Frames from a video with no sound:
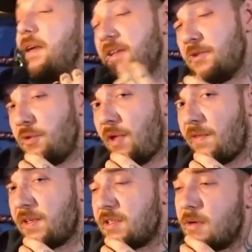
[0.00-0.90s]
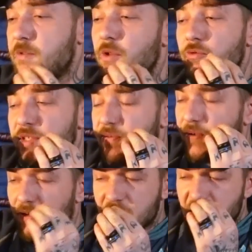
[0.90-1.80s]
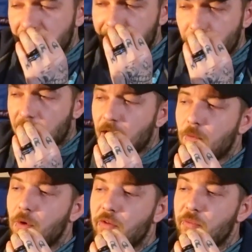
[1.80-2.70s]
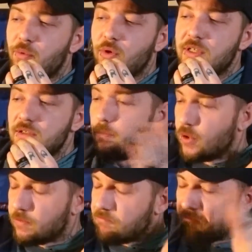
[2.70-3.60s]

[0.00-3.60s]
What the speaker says: didn't do that this time, so there is a very slight wiggle at one of the points, but